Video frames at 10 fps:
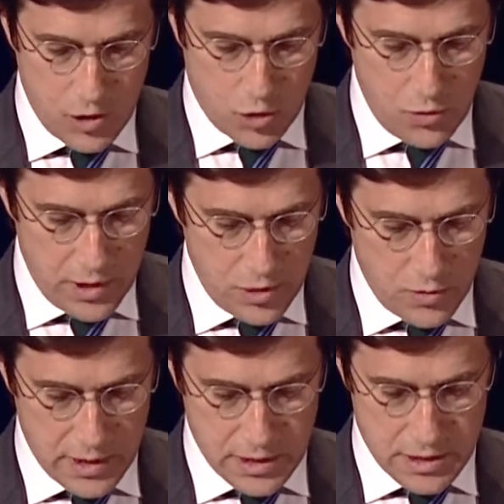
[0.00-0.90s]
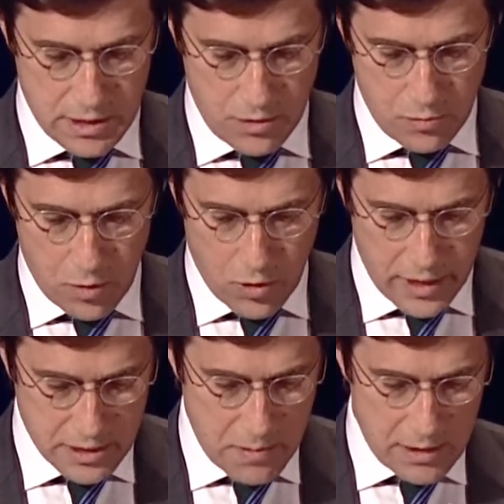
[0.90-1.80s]
2 in US, the board
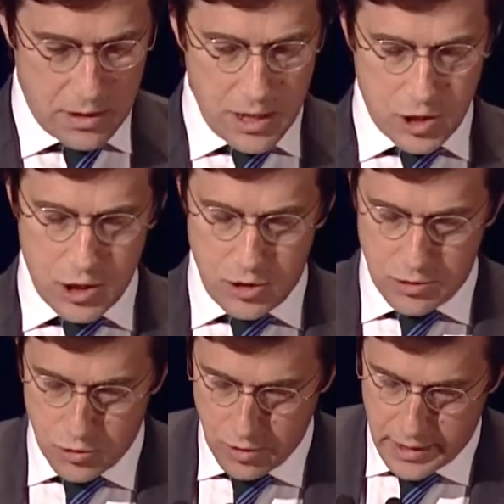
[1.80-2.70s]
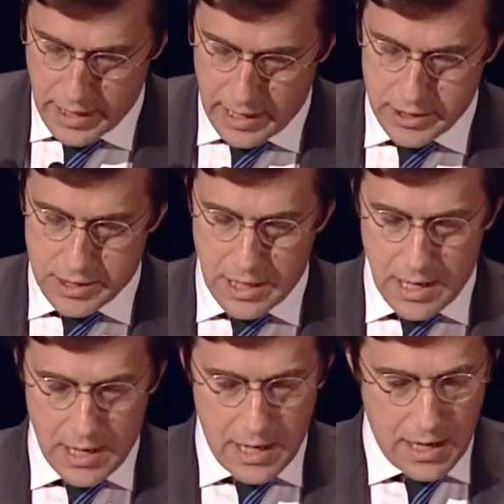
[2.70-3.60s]
has made the decision to organize
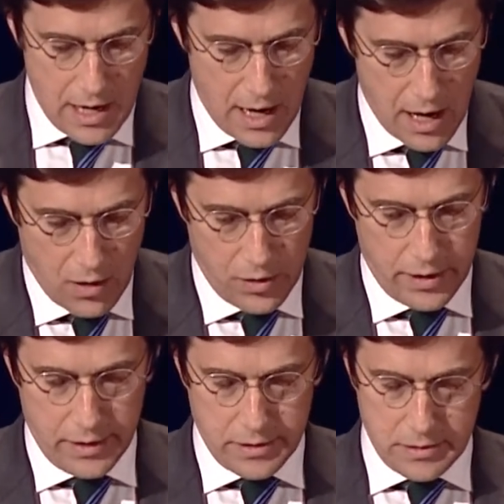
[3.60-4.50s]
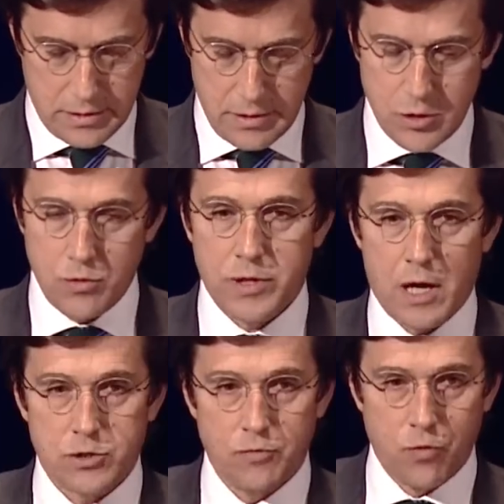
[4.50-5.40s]
our
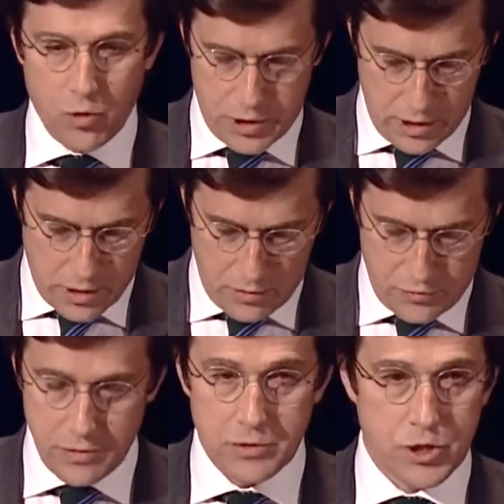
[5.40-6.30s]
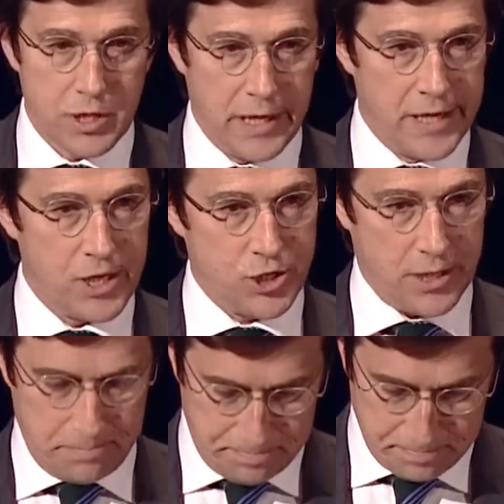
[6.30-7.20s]
2014 conference in
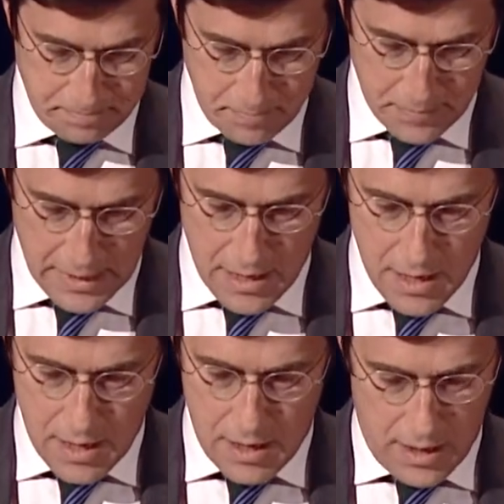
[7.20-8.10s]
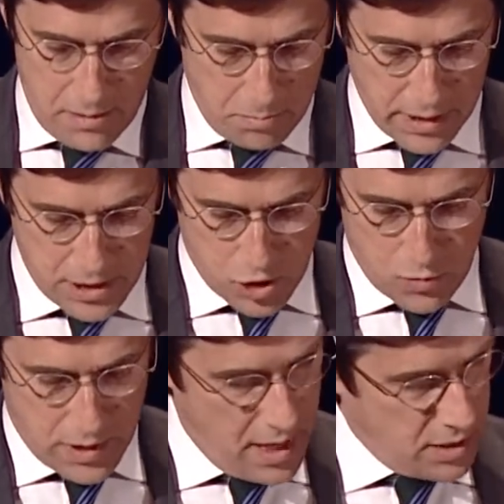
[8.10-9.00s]
Asia. I'm pleased
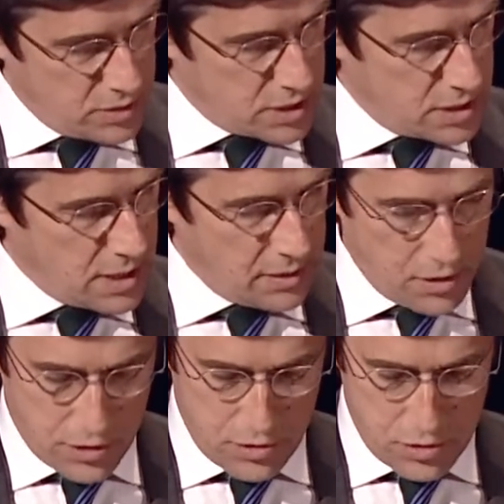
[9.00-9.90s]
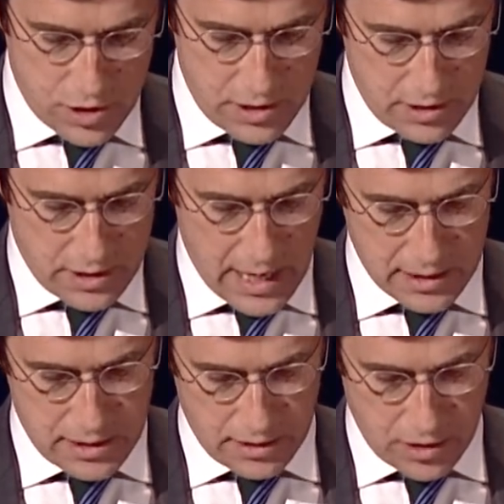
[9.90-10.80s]
to announce that the 13th
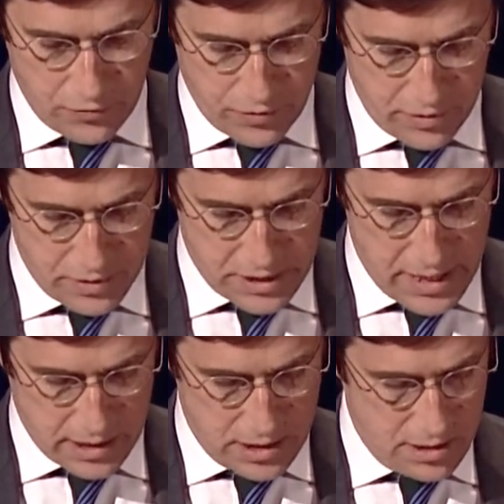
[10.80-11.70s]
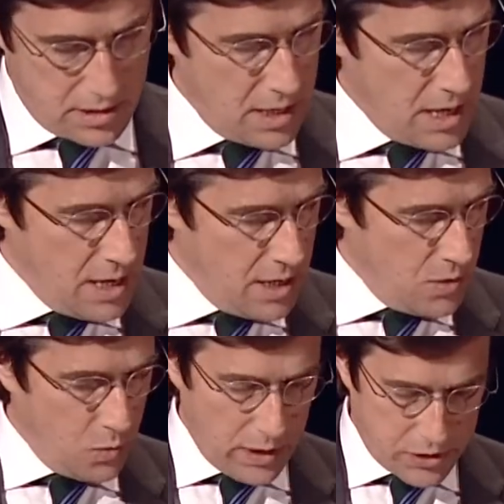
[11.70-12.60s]
Taxand conference next year
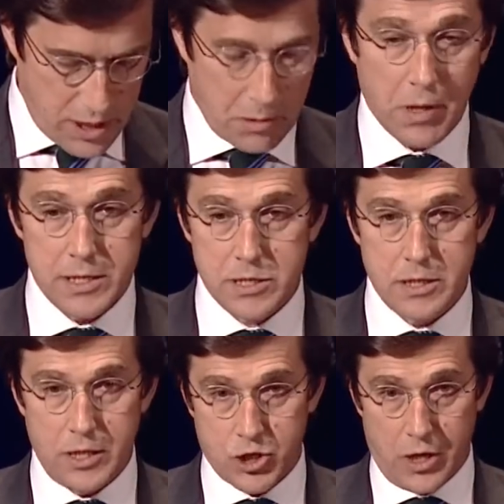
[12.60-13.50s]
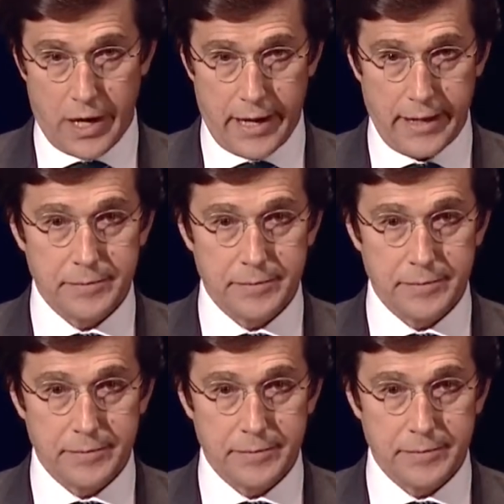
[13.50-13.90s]
will take place in Shanghai.